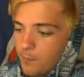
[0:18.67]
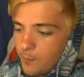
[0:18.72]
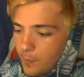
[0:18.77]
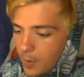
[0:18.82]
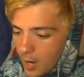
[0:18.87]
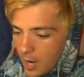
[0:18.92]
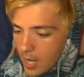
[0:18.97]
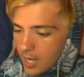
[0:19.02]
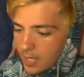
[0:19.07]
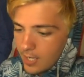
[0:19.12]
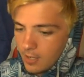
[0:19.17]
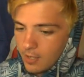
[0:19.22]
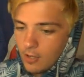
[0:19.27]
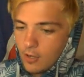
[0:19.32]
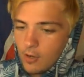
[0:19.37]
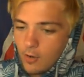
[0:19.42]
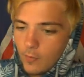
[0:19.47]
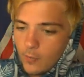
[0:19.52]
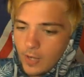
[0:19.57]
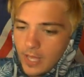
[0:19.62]
But
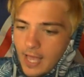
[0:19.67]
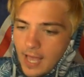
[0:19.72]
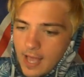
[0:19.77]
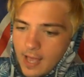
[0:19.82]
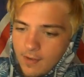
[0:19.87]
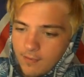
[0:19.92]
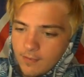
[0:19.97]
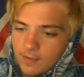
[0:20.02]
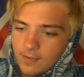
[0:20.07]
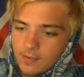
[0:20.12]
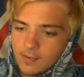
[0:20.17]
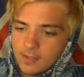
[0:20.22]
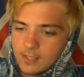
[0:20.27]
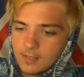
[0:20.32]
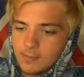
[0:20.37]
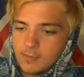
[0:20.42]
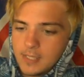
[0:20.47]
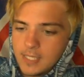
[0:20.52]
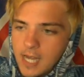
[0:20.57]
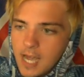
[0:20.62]
we have
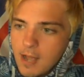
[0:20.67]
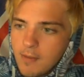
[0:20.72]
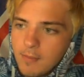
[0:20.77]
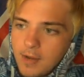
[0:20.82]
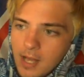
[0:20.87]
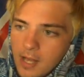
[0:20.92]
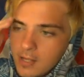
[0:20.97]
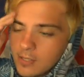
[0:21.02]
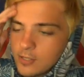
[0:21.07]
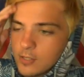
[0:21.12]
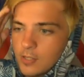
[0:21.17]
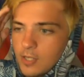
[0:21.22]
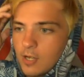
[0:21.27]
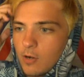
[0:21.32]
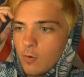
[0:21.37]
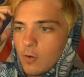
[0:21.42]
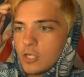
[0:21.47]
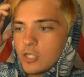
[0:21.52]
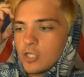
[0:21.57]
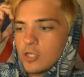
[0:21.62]
some time now, so The
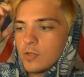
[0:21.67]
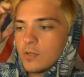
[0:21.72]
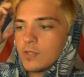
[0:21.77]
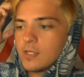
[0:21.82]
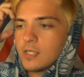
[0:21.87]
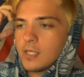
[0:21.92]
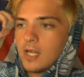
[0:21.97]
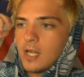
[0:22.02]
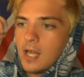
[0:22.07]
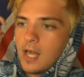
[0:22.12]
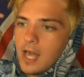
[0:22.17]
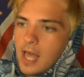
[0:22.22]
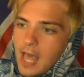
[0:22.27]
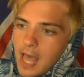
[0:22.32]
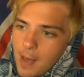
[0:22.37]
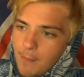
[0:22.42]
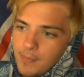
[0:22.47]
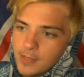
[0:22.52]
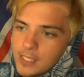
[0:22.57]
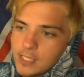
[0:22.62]
Originals,
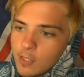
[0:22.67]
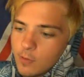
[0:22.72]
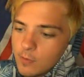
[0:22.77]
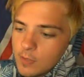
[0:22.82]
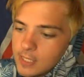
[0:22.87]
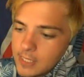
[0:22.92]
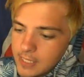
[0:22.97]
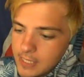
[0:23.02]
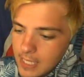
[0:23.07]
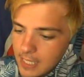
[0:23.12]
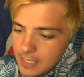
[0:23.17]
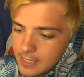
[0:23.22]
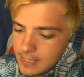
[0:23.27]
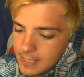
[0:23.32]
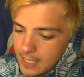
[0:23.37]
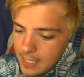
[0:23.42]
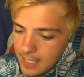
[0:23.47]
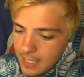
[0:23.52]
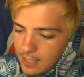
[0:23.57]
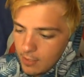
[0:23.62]
Episode
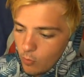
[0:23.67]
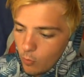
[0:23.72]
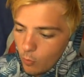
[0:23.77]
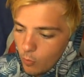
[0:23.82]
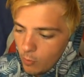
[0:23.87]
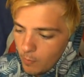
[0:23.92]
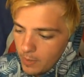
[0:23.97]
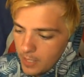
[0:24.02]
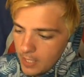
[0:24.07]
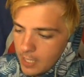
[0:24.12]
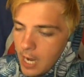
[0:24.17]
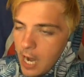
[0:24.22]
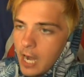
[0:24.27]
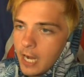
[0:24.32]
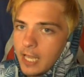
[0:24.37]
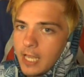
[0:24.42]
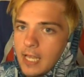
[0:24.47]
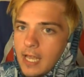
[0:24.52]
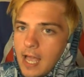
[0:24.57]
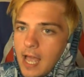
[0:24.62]
16, will be
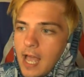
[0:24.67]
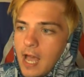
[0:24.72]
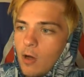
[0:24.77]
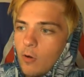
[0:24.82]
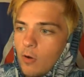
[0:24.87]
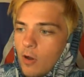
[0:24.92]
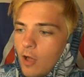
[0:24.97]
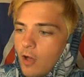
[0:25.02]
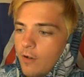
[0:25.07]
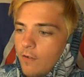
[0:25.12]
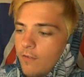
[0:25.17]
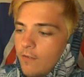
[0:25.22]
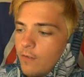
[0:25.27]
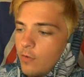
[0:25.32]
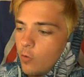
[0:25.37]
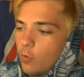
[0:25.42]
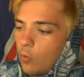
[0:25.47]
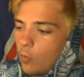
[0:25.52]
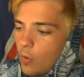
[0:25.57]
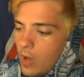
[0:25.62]
knocking out of
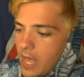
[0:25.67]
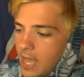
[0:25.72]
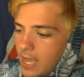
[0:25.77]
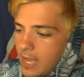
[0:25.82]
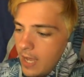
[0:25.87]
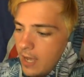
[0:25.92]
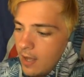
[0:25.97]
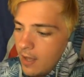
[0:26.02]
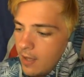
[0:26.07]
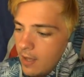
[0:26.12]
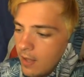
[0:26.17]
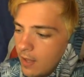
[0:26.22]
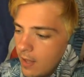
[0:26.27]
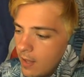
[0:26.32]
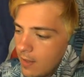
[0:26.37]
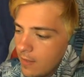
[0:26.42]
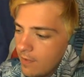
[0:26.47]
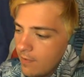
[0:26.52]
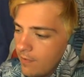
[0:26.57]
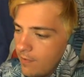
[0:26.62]
the way.
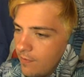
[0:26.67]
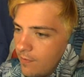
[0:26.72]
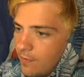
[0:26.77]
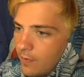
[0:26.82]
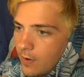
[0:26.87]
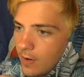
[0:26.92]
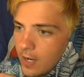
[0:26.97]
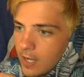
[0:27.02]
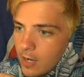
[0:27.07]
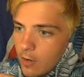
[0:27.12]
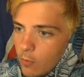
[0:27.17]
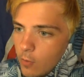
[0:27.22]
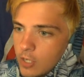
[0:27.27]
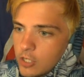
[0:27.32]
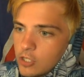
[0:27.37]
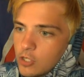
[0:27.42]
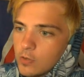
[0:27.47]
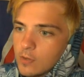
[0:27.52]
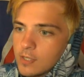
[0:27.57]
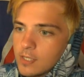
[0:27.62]
The fucking
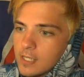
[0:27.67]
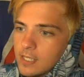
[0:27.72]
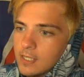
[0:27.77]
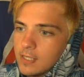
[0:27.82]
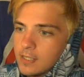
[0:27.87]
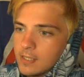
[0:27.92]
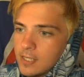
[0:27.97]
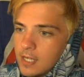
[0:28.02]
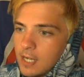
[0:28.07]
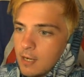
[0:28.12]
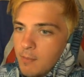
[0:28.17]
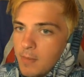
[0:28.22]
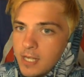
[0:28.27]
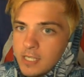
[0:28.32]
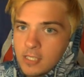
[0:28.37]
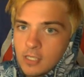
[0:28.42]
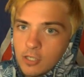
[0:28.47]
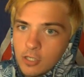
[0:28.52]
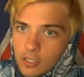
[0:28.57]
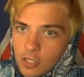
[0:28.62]
Originals is an
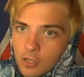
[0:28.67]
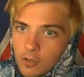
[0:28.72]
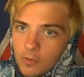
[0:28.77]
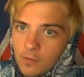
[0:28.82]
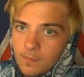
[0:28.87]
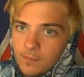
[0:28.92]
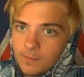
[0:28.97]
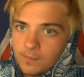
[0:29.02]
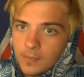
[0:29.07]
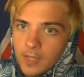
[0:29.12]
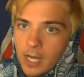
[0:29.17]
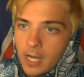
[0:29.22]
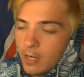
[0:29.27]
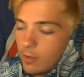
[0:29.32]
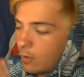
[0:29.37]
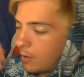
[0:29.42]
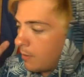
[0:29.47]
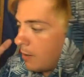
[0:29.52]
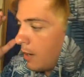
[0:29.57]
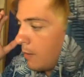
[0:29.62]
amazing show.
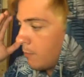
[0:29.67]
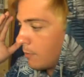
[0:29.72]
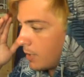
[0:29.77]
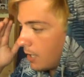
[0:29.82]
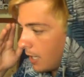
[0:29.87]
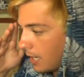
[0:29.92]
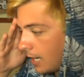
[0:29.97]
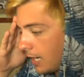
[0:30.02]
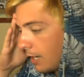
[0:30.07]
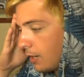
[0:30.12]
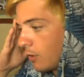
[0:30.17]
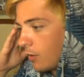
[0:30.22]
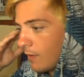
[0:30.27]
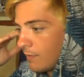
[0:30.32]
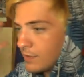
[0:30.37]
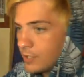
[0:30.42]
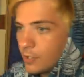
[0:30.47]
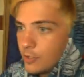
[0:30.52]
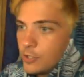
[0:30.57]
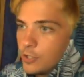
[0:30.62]
I know
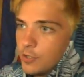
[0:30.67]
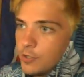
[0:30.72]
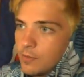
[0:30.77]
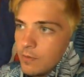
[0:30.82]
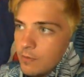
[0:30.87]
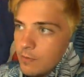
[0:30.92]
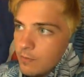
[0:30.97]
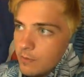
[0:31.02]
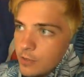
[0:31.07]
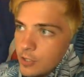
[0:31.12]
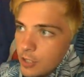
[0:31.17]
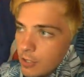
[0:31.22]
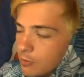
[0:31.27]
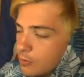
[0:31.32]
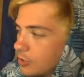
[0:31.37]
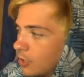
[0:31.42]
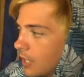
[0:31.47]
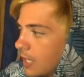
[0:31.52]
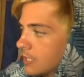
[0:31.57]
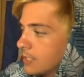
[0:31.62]
I've told
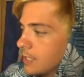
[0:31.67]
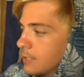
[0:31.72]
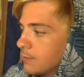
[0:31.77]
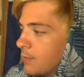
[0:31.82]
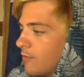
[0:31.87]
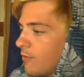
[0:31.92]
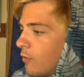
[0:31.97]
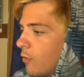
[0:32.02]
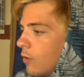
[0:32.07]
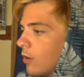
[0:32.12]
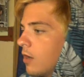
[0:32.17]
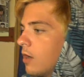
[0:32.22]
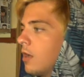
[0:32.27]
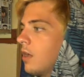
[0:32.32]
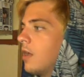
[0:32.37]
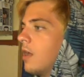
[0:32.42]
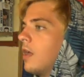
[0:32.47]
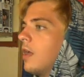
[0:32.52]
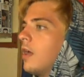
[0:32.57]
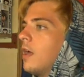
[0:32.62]
you guys this before,
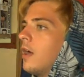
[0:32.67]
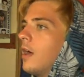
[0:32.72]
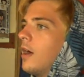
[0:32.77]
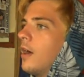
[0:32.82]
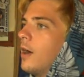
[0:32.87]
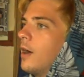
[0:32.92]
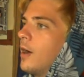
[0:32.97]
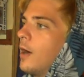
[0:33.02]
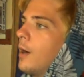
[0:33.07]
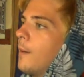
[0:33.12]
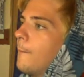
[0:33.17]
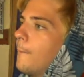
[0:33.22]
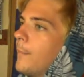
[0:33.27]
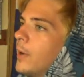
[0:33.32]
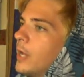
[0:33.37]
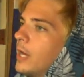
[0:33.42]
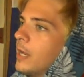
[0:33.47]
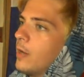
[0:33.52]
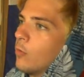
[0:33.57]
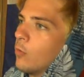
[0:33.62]

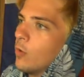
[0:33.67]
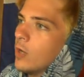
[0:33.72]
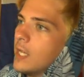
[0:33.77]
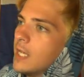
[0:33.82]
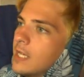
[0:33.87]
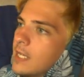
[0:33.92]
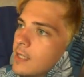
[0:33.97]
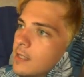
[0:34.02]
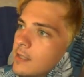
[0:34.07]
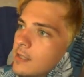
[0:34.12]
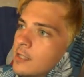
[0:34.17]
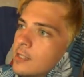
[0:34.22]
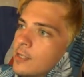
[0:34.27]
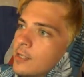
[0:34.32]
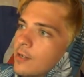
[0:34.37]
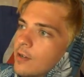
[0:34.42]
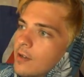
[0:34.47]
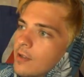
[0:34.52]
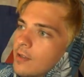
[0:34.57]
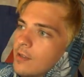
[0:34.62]
but it really
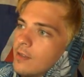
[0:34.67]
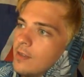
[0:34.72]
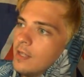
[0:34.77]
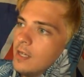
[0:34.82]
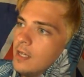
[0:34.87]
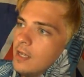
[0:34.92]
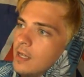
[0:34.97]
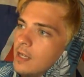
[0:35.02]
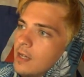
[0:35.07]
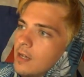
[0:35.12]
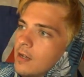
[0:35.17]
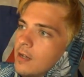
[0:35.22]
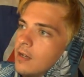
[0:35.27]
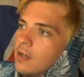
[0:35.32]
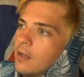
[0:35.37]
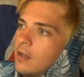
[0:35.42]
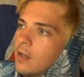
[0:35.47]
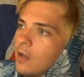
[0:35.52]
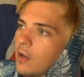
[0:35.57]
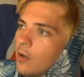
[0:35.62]
took the
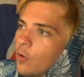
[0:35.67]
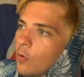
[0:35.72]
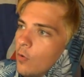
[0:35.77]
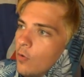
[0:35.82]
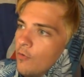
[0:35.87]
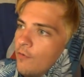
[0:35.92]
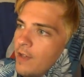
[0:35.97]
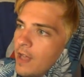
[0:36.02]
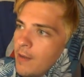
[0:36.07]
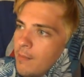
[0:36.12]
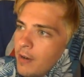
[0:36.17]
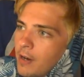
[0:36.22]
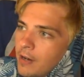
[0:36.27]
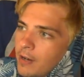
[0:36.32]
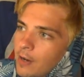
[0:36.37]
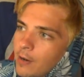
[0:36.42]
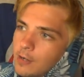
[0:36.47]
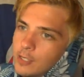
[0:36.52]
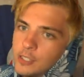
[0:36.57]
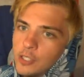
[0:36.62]
whole
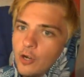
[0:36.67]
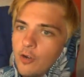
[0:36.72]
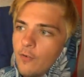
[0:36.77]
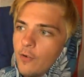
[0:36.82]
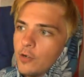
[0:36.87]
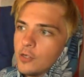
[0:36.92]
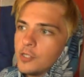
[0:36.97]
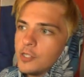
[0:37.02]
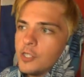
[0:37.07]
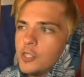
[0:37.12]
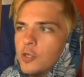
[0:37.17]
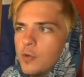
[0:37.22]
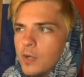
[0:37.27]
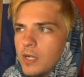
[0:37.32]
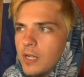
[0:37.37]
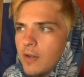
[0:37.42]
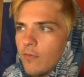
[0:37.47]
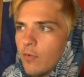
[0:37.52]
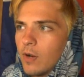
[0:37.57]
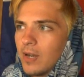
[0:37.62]
Vampire Diaries universe to a
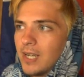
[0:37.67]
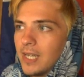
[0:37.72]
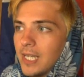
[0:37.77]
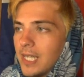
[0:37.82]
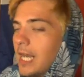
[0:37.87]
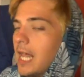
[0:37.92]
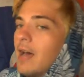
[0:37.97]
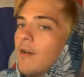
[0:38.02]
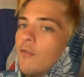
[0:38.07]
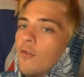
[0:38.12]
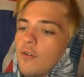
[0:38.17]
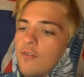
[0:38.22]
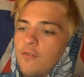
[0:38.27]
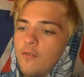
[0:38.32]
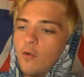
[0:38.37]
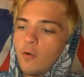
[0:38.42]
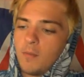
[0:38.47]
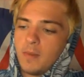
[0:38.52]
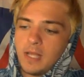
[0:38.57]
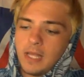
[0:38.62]
different level
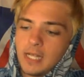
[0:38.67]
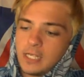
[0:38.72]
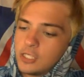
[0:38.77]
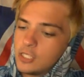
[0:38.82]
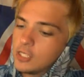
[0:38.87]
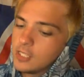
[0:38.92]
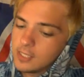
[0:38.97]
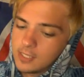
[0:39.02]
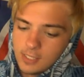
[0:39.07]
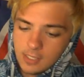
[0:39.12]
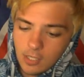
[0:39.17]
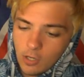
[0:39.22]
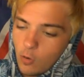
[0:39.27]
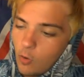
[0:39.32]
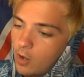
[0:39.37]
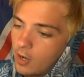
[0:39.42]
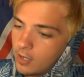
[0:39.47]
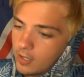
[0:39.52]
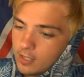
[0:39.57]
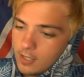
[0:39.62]
for me. That's just the
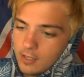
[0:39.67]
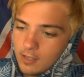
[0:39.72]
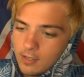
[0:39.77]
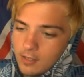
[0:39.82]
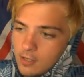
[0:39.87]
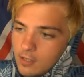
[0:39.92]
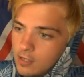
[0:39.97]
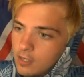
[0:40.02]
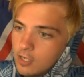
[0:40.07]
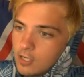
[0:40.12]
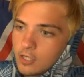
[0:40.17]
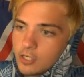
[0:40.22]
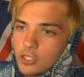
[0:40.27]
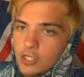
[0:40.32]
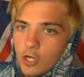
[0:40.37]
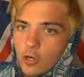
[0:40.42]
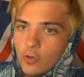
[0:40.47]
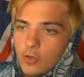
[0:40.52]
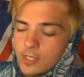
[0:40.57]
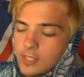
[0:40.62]
quality
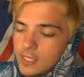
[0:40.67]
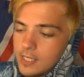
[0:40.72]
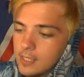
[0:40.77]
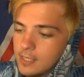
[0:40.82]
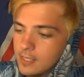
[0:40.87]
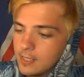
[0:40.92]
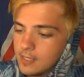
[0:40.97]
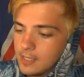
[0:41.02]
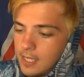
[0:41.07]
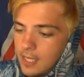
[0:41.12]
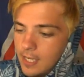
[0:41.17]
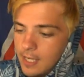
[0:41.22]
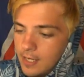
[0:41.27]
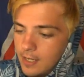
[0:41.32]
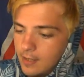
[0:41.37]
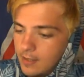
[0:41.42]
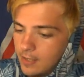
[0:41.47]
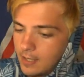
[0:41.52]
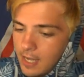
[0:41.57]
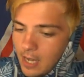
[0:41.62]
show this is
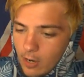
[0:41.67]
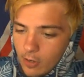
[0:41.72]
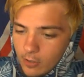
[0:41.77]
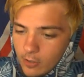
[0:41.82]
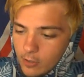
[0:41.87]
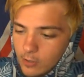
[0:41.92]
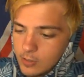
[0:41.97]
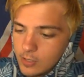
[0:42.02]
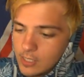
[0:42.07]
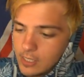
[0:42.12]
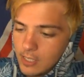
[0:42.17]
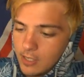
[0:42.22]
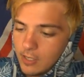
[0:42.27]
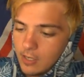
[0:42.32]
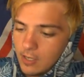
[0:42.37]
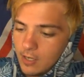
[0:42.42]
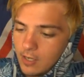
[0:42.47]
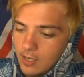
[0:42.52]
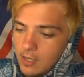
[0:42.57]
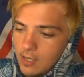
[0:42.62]
and the characters
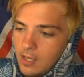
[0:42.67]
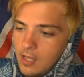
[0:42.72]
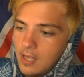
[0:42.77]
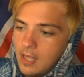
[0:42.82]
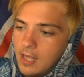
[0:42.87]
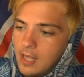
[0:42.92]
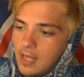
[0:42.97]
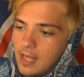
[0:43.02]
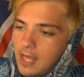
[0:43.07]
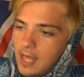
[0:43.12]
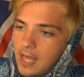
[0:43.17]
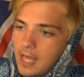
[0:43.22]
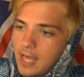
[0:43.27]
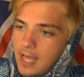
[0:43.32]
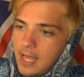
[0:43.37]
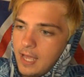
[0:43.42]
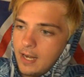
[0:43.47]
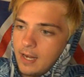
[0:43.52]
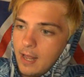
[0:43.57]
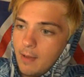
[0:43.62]
here.
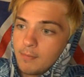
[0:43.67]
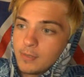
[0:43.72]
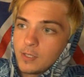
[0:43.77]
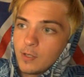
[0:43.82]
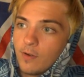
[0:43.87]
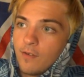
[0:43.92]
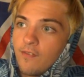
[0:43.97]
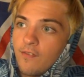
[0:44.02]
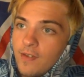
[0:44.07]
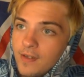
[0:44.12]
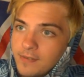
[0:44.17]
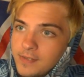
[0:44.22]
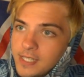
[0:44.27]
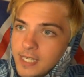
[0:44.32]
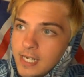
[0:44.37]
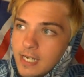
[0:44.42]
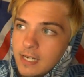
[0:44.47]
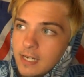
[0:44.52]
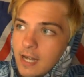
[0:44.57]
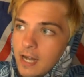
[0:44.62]
And episode
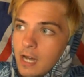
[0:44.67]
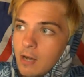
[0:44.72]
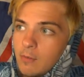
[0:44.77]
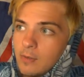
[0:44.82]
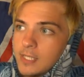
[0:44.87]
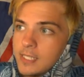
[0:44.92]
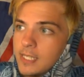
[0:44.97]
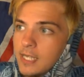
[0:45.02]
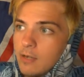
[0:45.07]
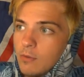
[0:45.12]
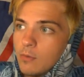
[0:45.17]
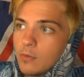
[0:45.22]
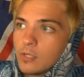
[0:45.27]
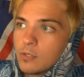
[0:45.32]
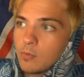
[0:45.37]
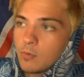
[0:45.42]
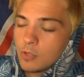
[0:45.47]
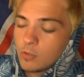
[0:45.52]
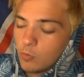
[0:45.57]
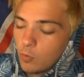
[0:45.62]
15, I would say,
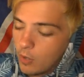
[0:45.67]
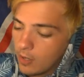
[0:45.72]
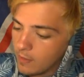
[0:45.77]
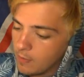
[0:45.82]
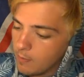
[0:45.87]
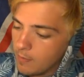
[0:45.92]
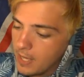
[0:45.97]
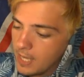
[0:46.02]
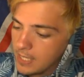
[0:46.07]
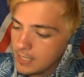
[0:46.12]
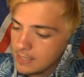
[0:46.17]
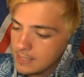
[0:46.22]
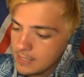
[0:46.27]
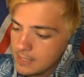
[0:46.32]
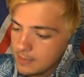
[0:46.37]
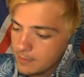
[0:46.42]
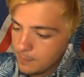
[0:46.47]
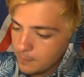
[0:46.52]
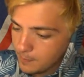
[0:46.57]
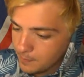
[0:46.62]
was one of the
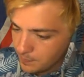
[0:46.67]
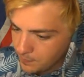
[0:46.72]
best.